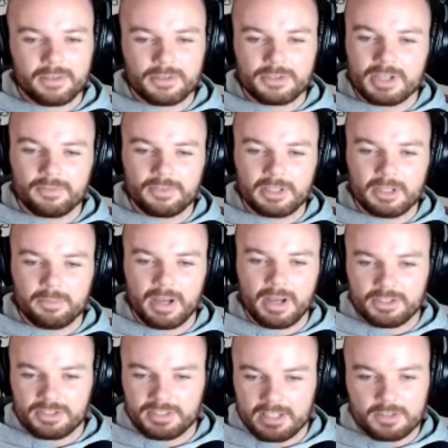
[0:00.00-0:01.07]
or something, but it
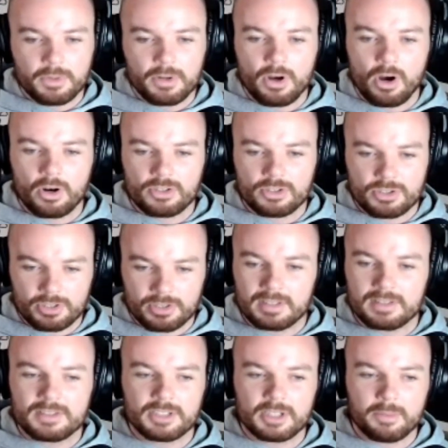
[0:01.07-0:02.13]
just gets more oxygen
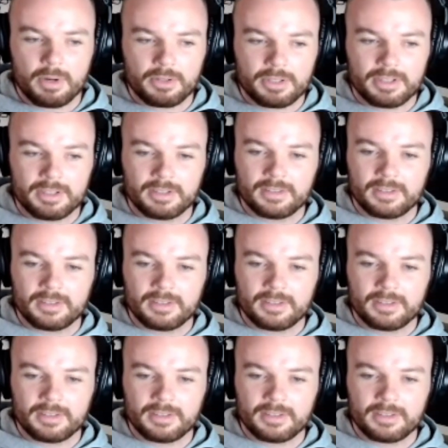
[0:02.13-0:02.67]
into your body.